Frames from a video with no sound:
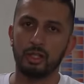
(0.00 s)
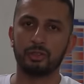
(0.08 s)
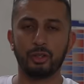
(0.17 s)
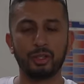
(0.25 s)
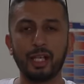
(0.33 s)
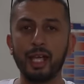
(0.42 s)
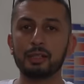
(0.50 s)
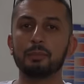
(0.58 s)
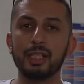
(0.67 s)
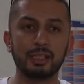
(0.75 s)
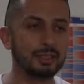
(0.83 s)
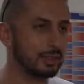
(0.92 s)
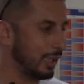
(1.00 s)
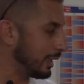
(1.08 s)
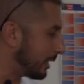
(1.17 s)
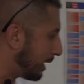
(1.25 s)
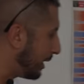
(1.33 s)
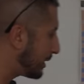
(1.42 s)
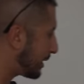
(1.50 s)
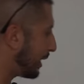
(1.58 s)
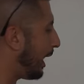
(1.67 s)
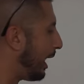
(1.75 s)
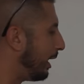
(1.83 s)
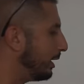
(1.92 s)
So that means that this
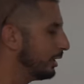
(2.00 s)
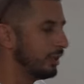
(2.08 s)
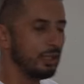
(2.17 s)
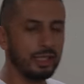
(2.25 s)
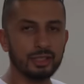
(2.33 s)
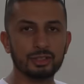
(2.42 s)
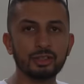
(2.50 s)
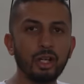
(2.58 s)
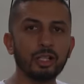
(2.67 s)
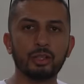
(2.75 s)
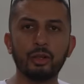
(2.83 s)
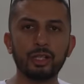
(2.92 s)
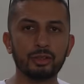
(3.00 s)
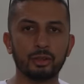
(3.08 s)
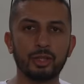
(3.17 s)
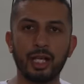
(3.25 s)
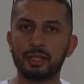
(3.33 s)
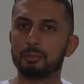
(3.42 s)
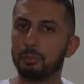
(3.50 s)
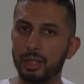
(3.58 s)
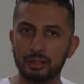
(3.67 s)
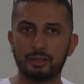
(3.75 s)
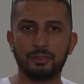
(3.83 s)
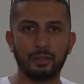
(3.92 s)
car is not going to get
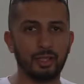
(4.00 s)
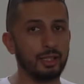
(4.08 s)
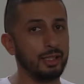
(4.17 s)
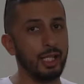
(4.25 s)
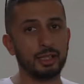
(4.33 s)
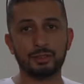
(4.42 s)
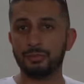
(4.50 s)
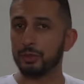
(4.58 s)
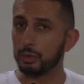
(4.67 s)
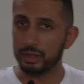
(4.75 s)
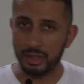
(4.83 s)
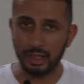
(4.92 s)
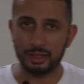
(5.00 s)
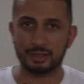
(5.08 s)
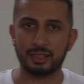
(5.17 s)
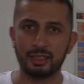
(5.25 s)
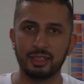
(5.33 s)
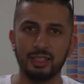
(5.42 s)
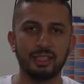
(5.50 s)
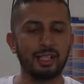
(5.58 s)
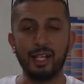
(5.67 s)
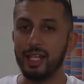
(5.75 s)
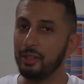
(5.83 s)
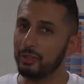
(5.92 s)
built for the next few years.
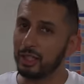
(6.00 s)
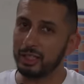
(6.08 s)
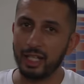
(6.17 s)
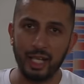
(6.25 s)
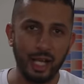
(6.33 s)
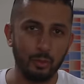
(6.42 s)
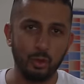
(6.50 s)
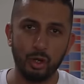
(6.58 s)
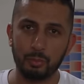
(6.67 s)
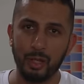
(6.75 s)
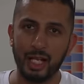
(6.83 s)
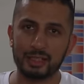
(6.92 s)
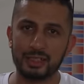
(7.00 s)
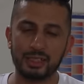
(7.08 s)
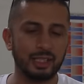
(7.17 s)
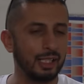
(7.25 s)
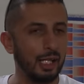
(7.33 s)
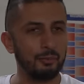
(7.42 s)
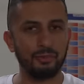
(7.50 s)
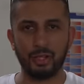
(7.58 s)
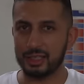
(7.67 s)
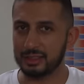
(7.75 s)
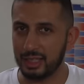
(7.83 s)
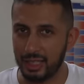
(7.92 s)
Now every day I walk past it and I'm
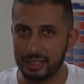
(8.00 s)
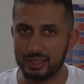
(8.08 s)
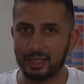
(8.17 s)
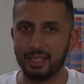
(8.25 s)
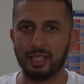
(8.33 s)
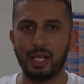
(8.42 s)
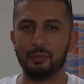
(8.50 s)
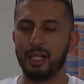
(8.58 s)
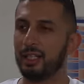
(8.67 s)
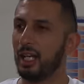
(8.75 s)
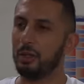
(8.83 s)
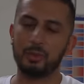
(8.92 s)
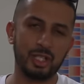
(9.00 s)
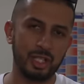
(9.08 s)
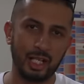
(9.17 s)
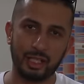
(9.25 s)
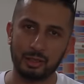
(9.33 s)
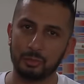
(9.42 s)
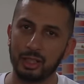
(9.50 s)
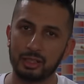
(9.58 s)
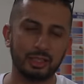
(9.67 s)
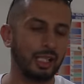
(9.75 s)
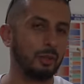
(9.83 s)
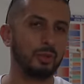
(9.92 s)
frustrated and I'm like, I wish I can build
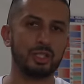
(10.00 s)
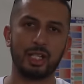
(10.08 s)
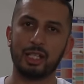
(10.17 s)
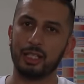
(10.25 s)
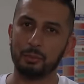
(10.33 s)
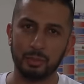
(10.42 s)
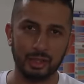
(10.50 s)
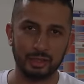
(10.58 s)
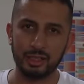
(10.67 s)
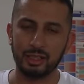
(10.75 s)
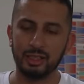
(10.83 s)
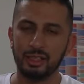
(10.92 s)
it, I wish I can build it.